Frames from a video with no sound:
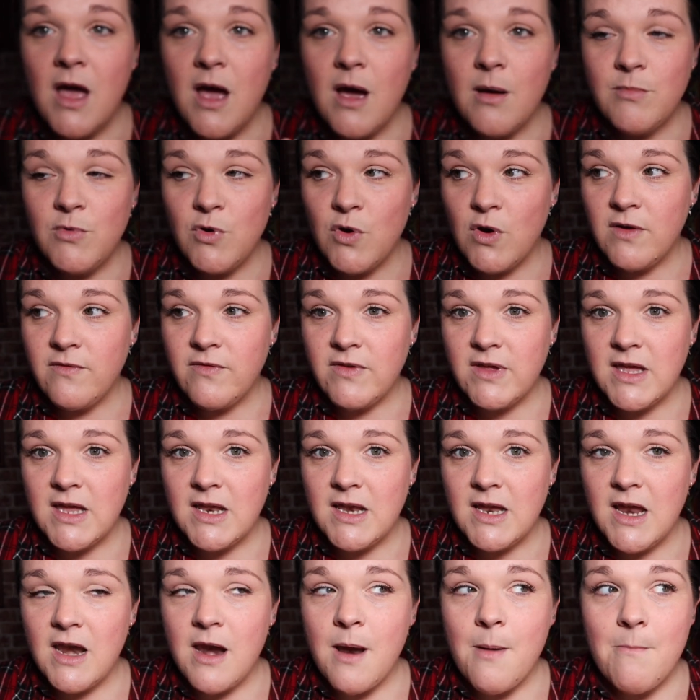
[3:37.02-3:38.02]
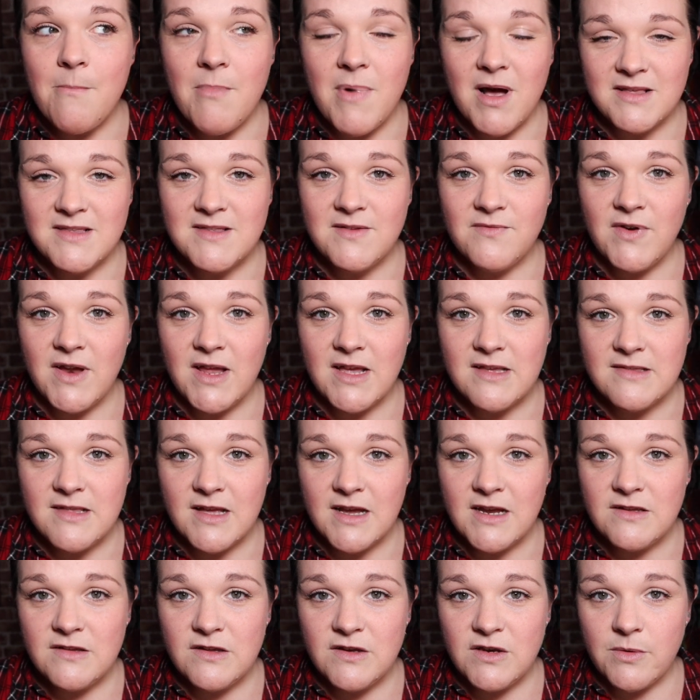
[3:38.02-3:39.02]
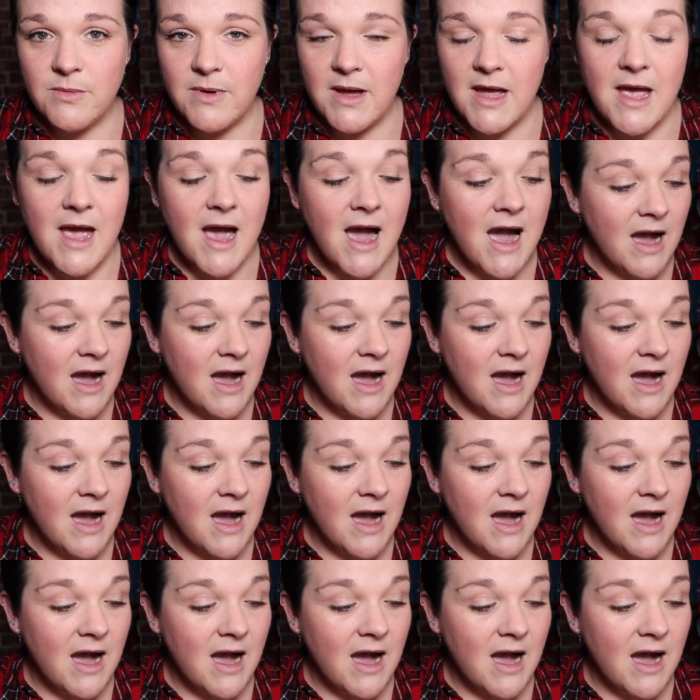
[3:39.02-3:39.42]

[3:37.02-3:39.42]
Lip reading: not even kidding, massively excited to do it.